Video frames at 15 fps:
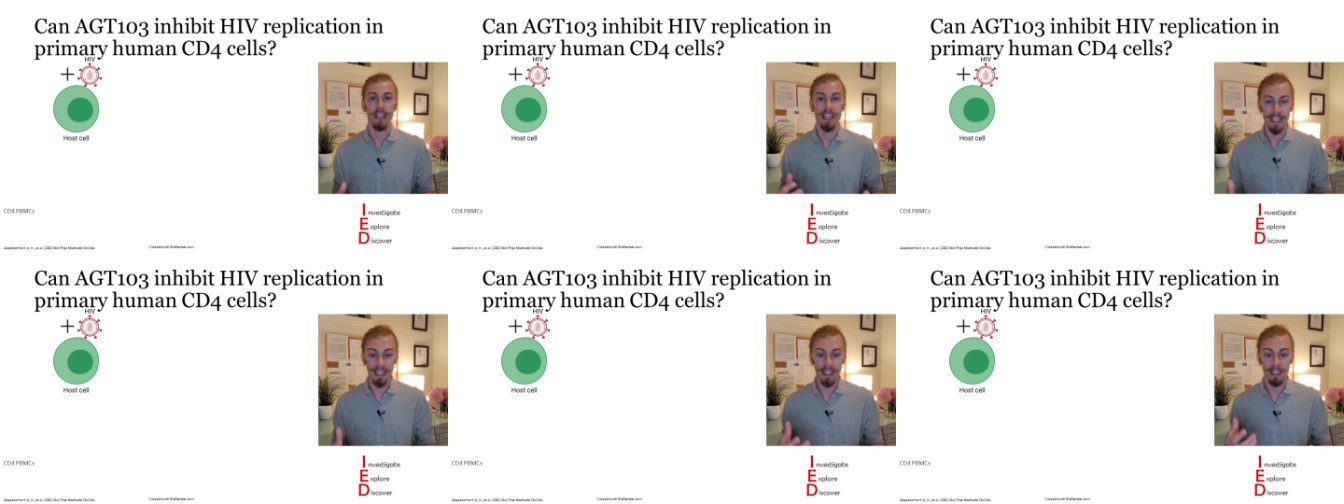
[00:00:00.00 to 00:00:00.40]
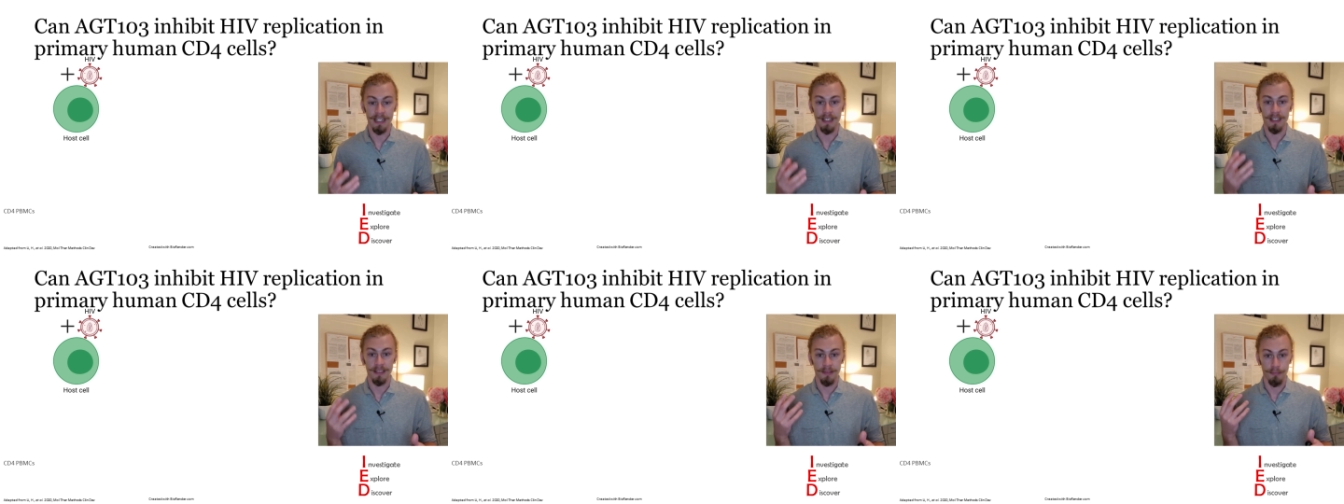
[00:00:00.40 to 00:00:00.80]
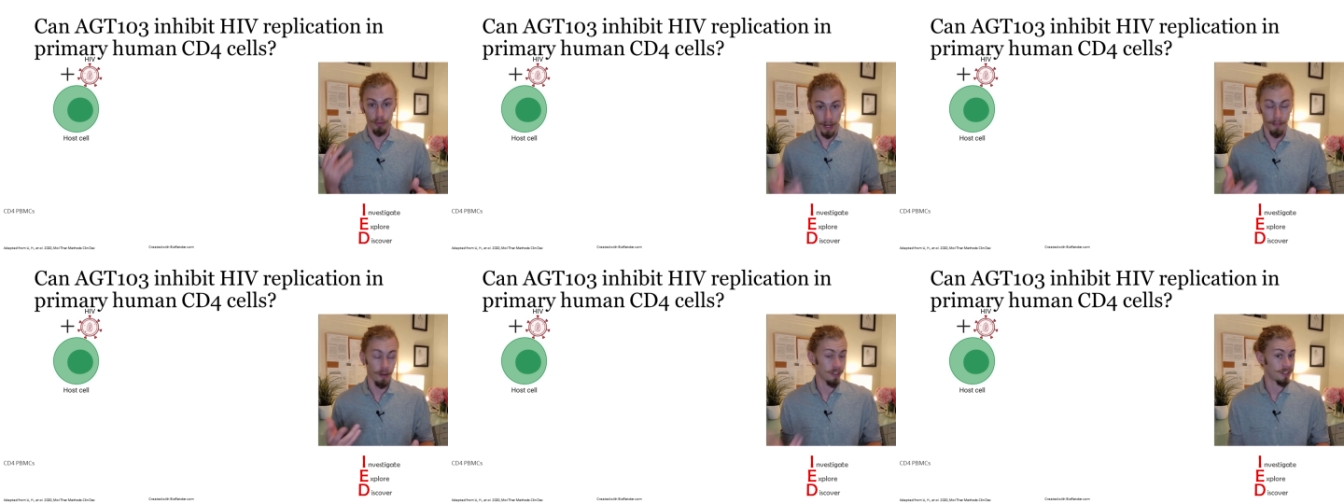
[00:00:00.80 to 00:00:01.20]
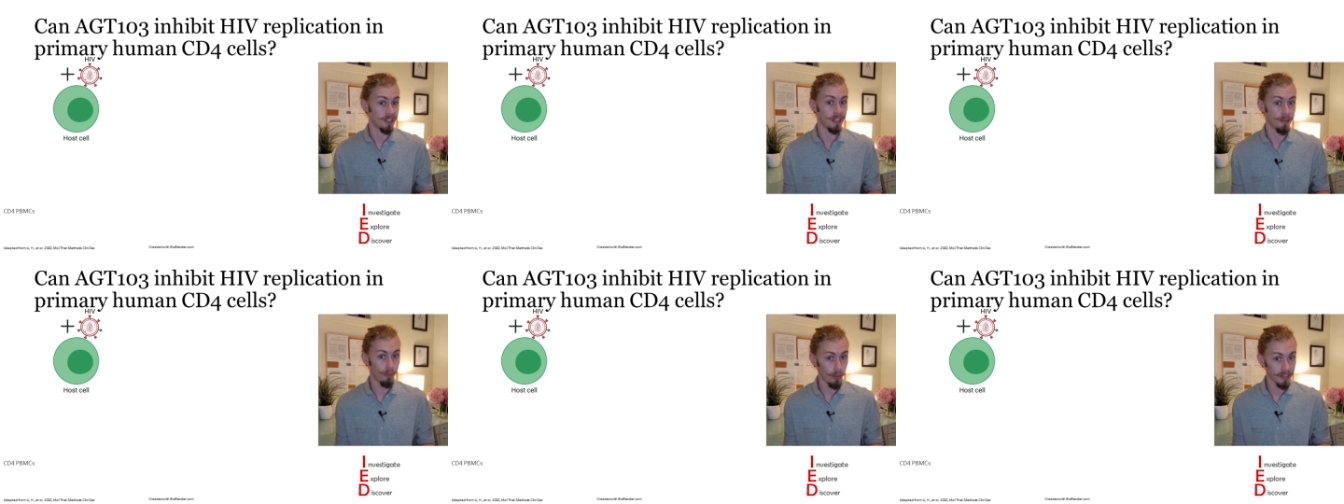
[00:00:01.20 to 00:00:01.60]
in primary
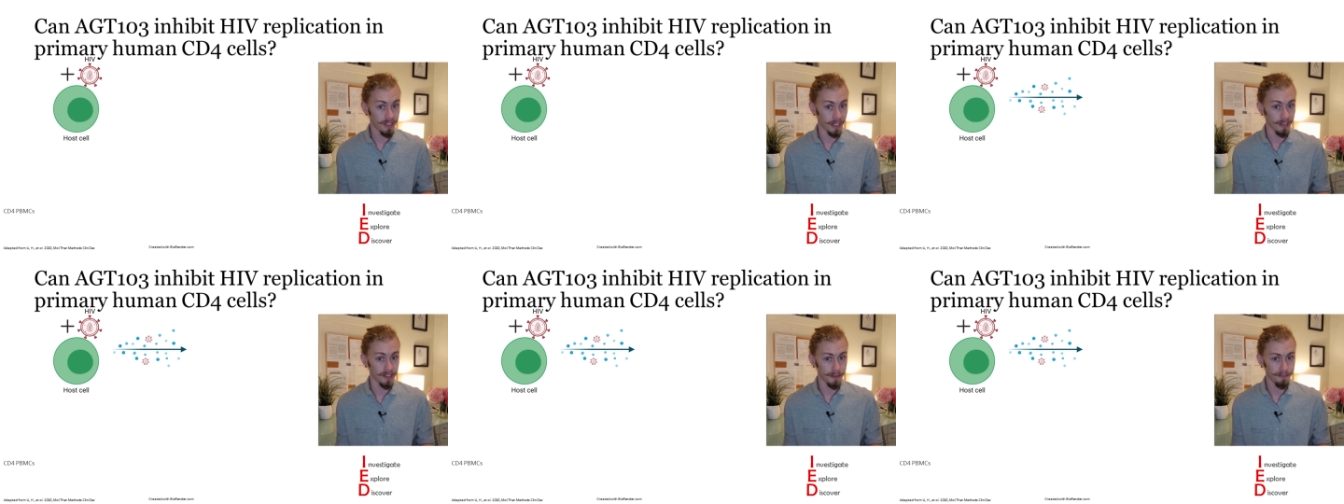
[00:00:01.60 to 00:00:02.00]
CD4 cells?